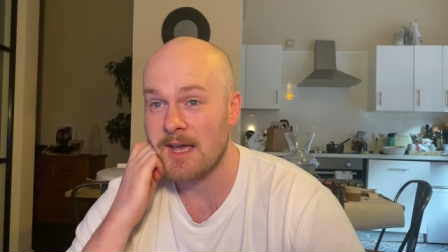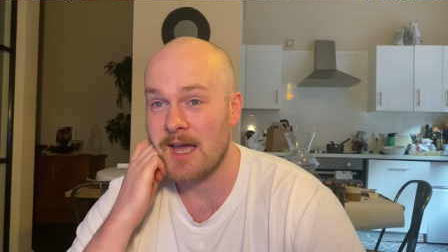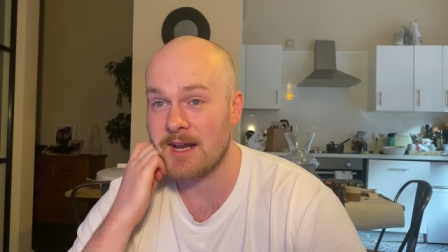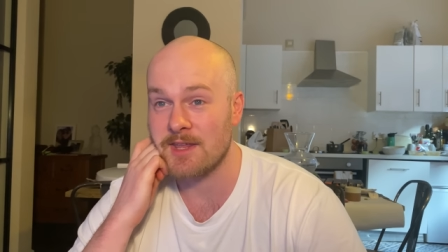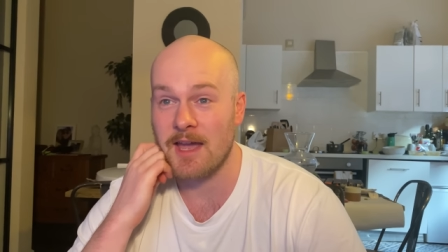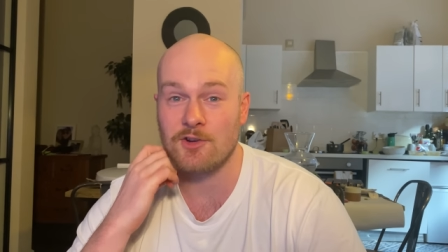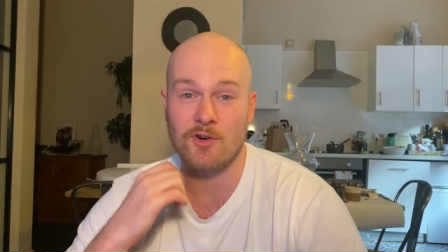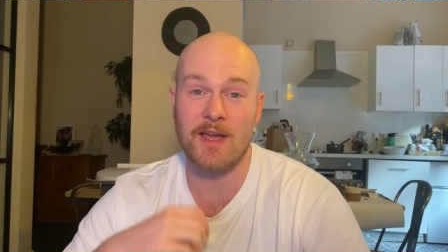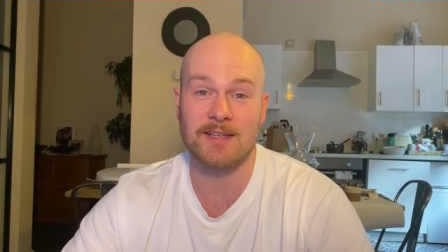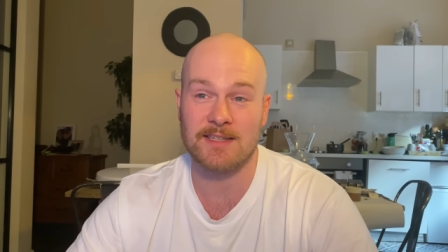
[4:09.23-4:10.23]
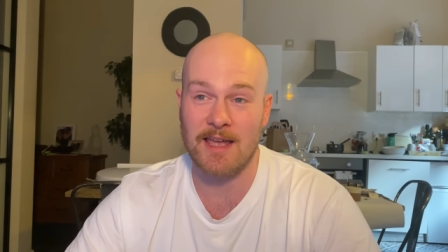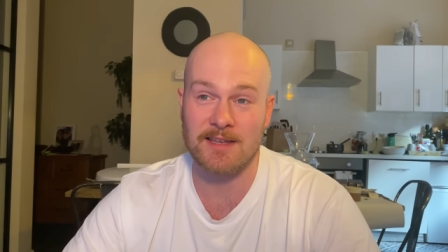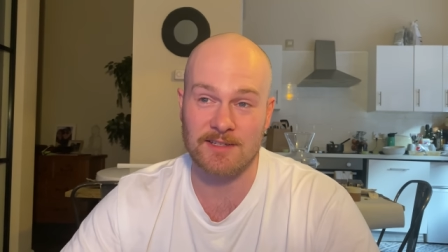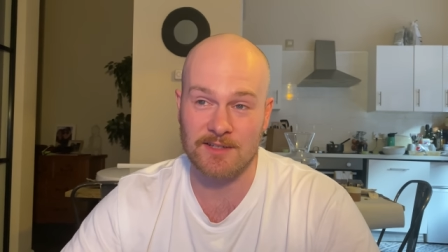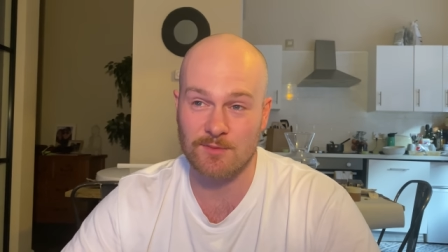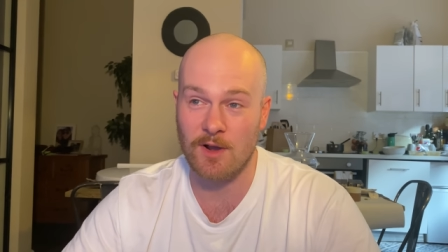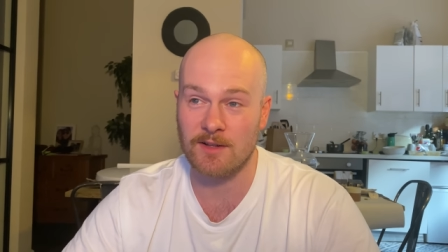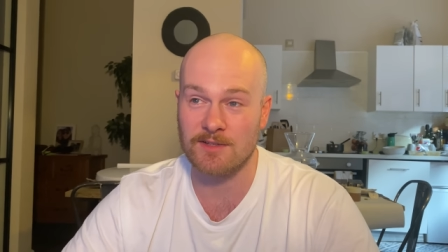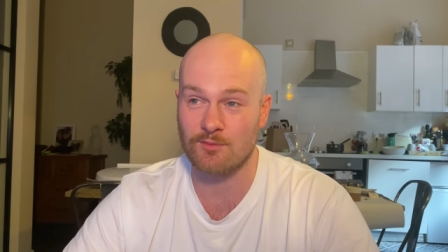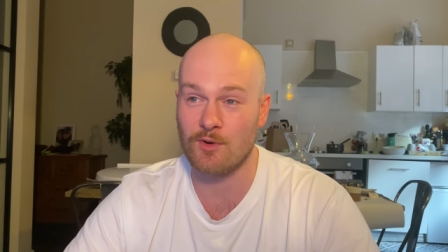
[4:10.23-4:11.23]
And I think Andre Esterhuizen as well
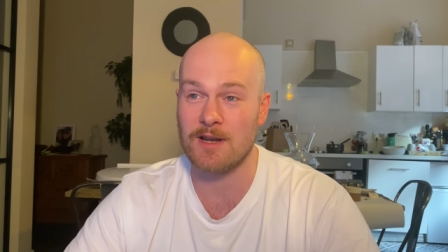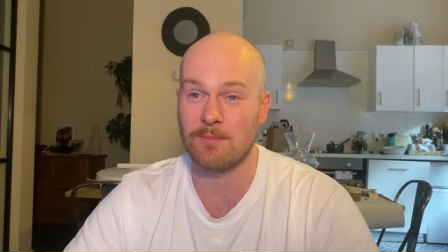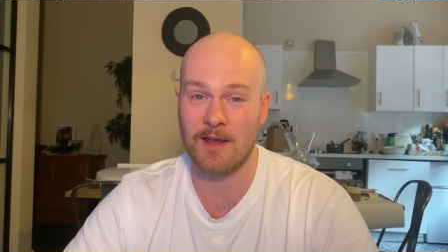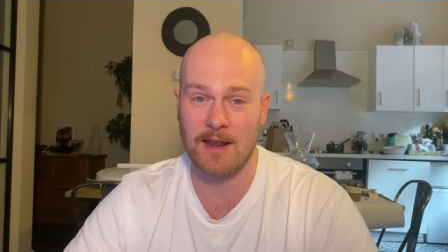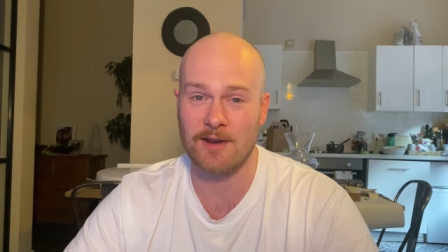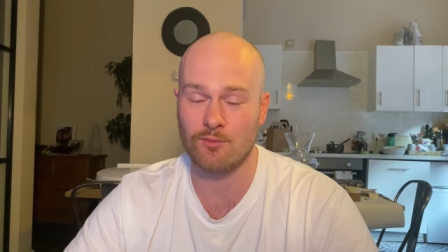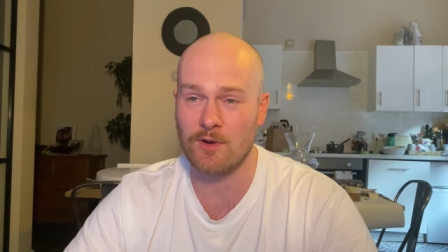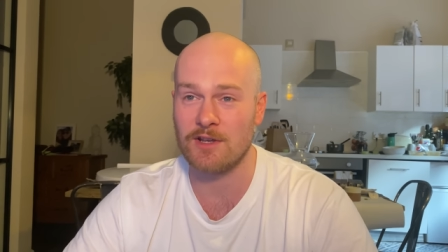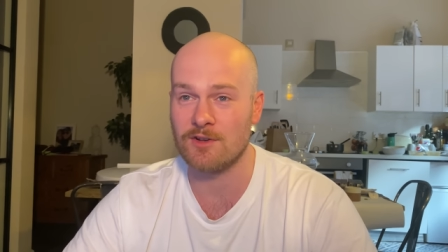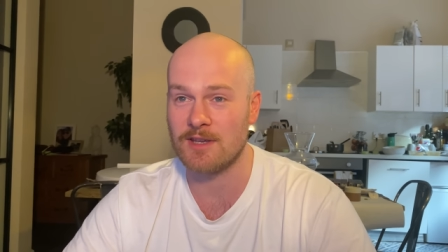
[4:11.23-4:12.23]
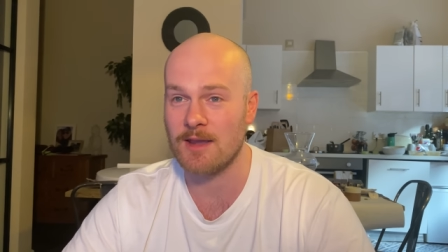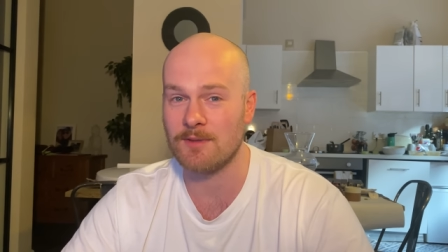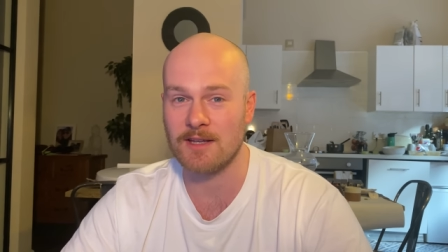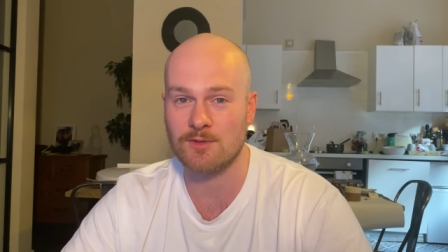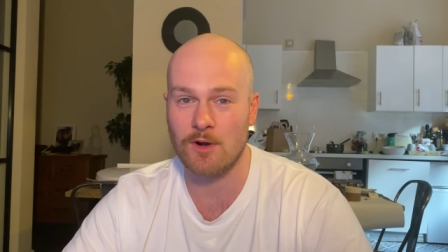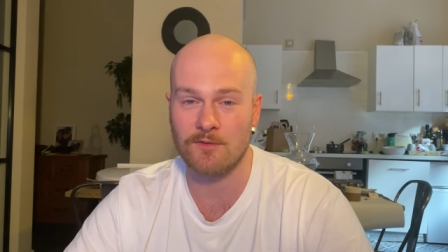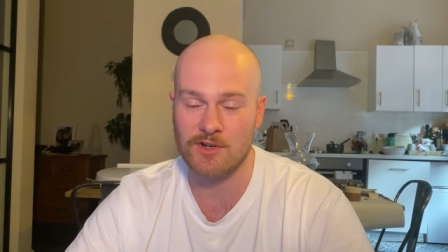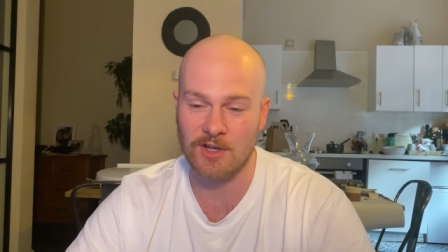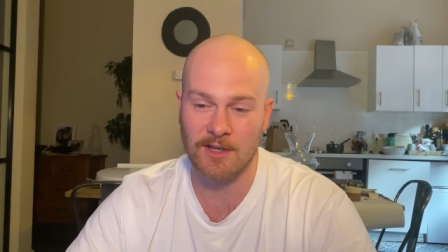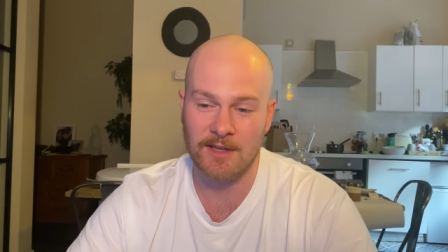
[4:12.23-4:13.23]
has really played, had a really good game at that 12
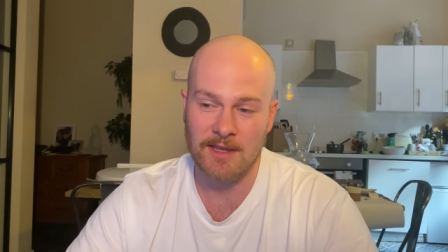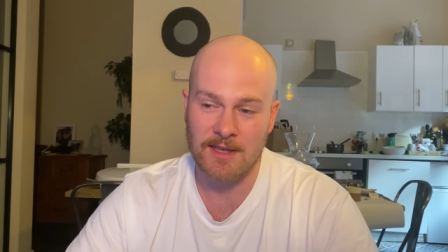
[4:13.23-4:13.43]
shirt